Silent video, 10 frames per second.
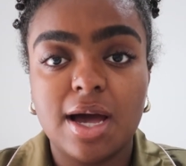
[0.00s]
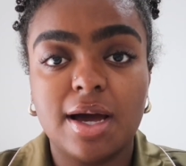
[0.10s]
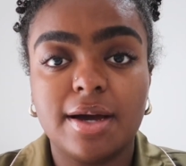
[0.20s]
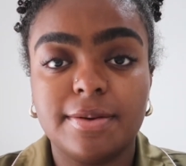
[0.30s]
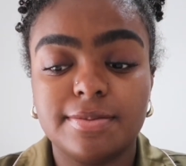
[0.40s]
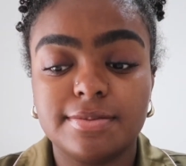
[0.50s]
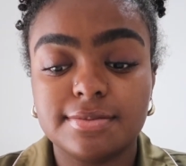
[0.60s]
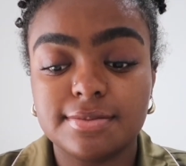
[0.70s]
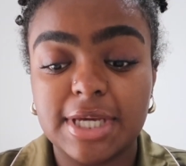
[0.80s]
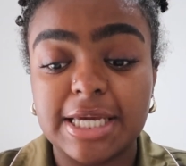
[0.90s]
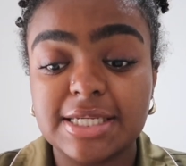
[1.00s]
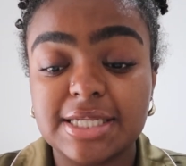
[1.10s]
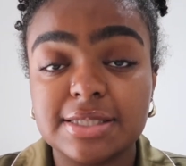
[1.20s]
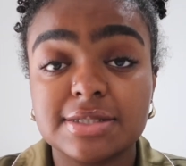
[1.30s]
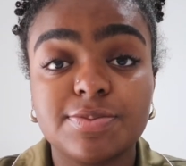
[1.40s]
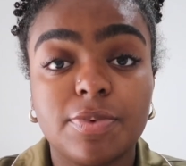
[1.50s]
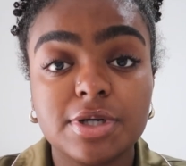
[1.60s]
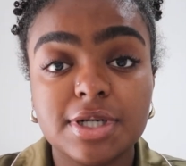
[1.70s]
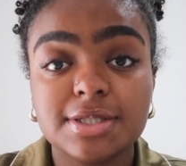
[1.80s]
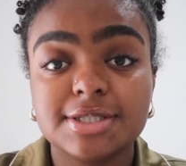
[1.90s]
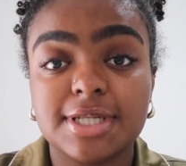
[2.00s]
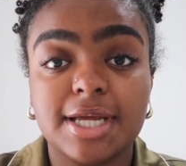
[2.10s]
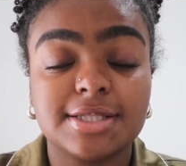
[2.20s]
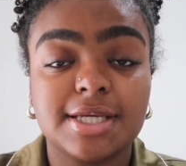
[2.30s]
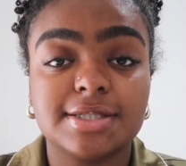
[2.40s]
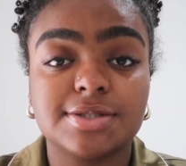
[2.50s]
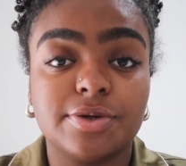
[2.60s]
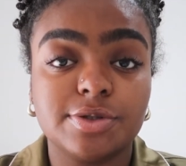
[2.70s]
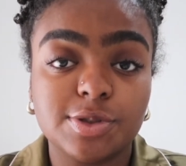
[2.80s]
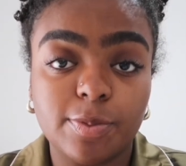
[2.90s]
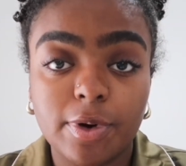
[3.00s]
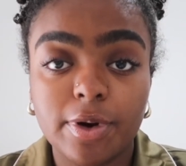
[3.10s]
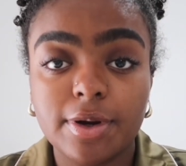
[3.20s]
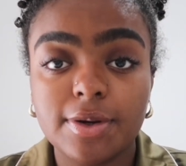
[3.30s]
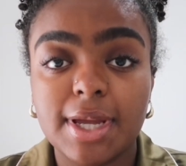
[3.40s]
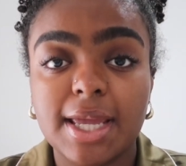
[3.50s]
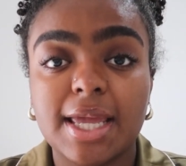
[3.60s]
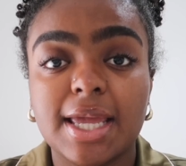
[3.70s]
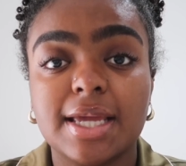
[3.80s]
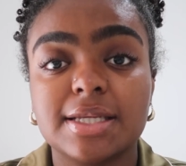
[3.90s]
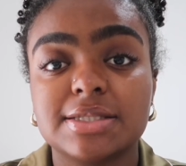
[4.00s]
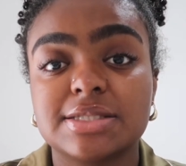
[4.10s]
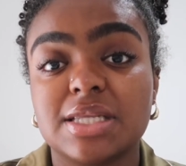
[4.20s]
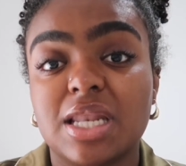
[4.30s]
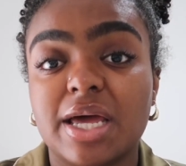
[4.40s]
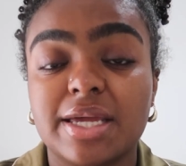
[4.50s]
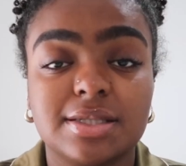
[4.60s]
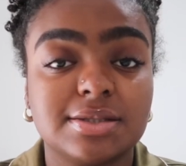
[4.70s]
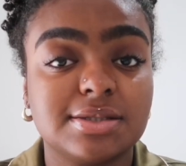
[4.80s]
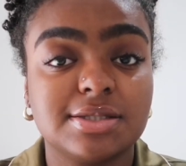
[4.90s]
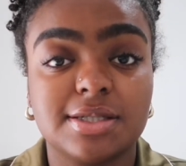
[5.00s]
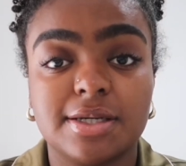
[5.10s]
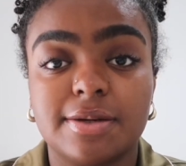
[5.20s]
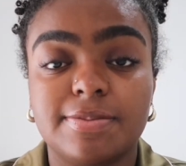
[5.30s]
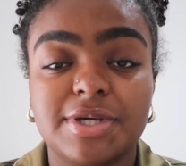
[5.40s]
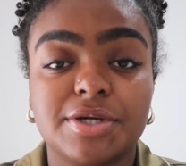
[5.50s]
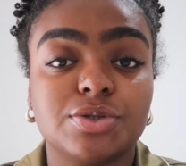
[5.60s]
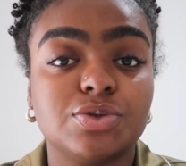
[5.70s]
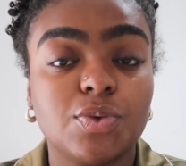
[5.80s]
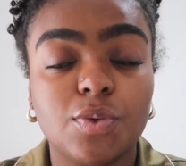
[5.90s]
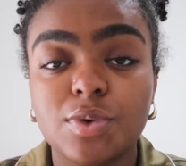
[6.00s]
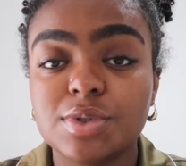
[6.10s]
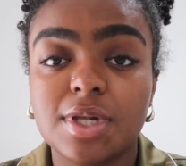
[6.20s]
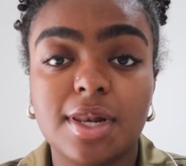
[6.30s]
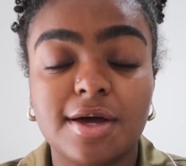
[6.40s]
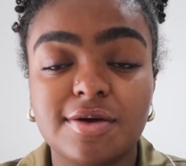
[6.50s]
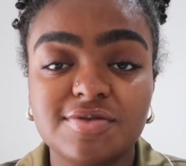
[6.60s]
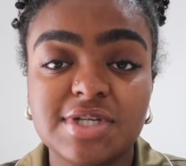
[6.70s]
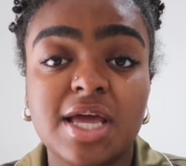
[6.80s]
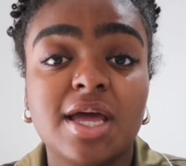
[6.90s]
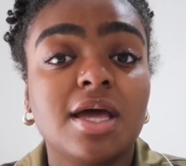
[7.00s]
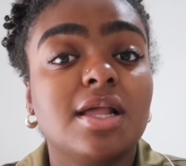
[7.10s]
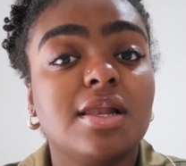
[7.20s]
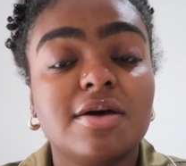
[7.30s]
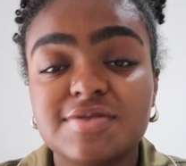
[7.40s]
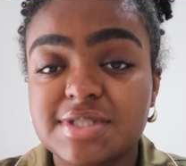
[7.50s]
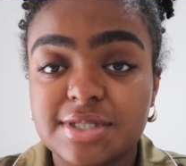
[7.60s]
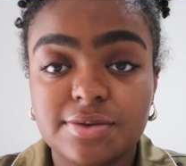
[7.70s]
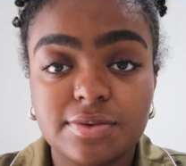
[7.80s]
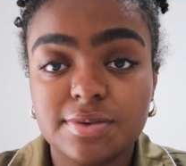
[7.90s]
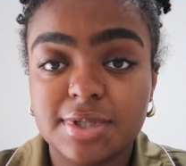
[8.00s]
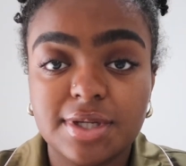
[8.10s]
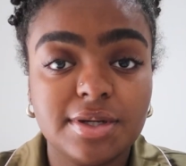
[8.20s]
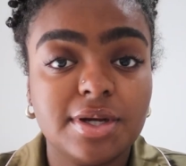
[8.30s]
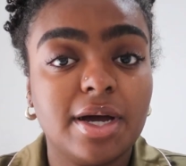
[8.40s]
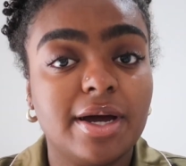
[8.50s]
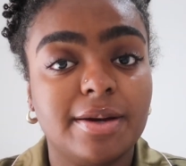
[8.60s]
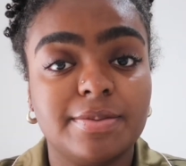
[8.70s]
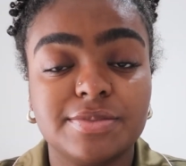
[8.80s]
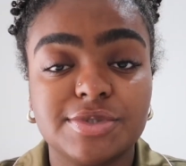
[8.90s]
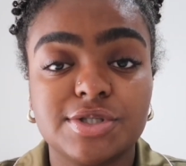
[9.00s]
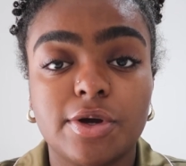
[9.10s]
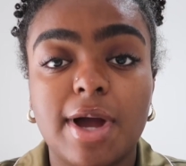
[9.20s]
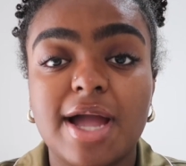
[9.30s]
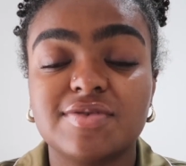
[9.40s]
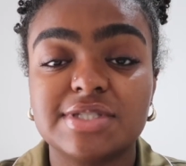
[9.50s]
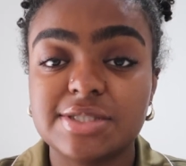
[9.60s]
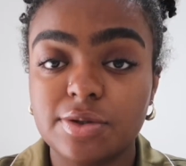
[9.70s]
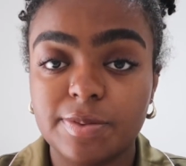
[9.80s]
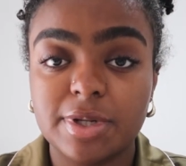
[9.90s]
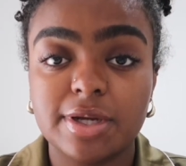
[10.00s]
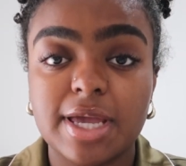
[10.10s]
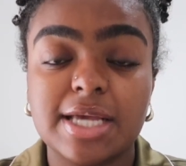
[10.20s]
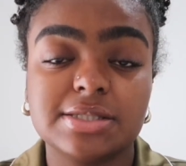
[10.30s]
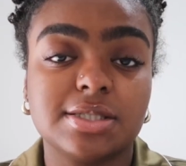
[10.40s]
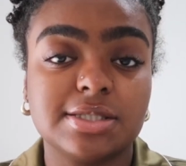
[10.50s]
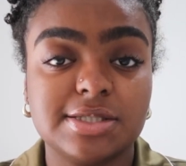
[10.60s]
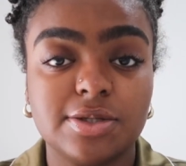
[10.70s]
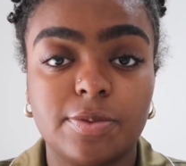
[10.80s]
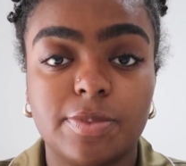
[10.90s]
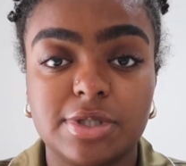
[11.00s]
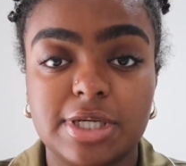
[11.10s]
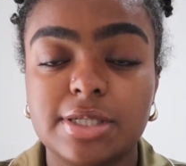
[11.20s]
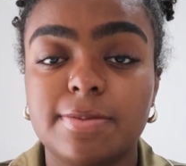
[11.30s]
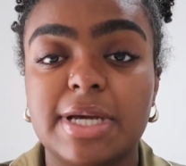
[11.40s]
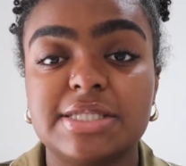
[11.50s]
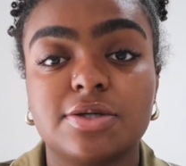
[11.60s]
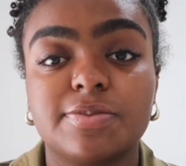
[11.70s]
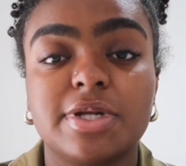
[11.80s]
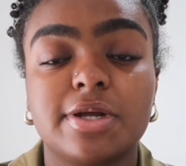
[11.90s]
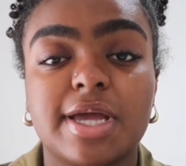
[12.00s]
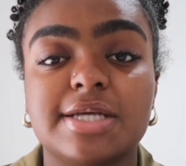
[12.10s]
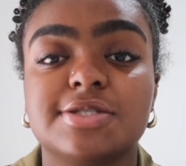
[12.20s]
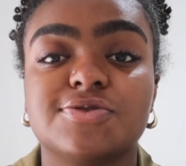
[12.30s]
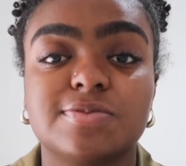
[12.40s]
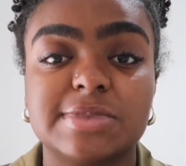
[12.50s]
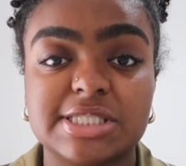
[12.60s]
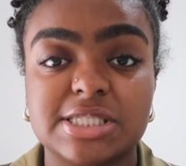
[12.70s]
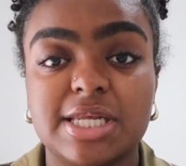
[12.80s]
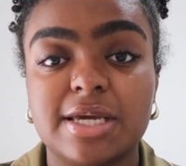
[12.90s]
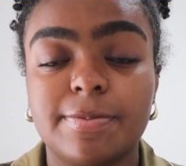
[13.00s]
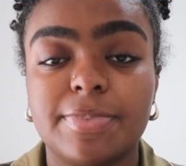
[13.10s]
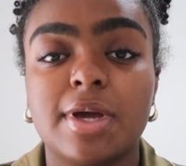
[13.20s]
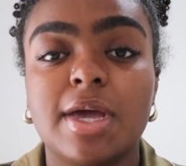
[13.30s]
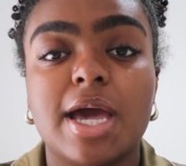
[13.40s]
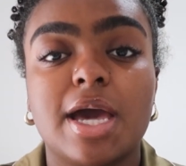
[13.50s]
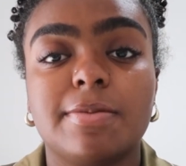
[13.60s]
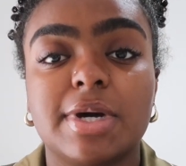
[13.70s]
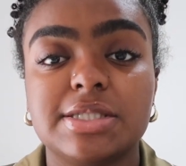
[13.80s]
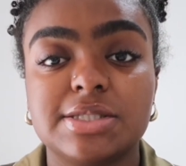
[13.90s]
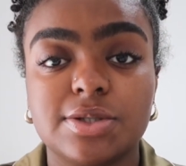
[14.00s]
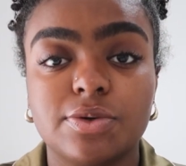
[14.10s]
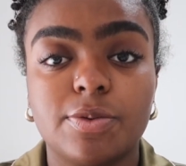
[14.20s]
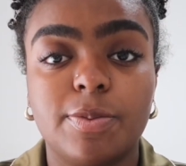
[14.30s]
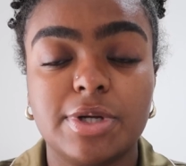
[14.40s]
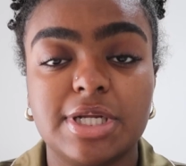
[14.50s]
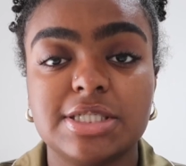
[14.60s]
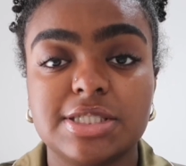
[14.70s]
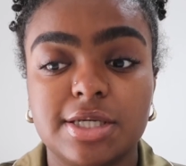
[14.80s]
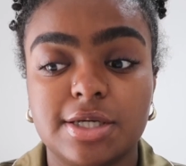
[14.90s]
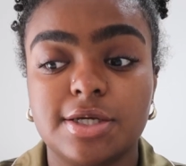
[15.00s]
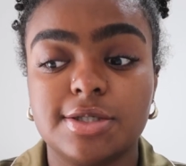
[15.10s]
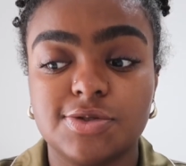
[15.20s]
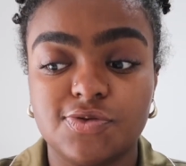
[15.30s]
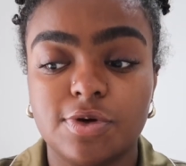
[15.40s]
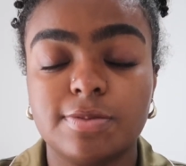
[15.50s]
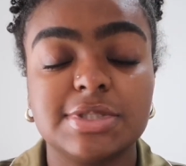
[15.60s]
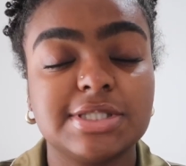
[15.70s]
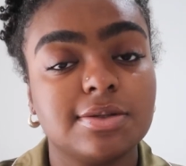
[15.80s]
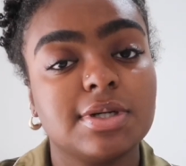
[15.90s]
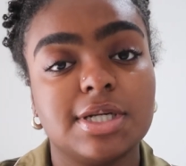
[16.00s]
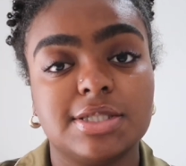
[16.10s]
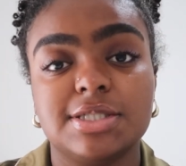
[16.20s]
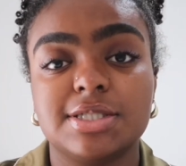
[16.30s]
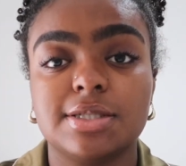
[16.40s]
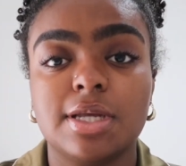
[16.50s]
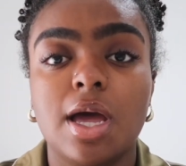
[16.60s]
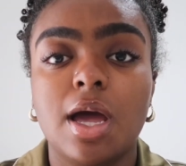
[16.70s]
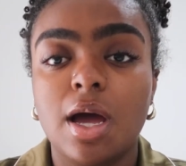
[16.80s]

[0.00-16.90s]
It eats products like there's no tomorrow. It likes to be adored, loved, loves silk. So I have a silk pillowcase and a silk bonnet. My silk pillowcase is from Slip, and my silk bonnet is from Silk London.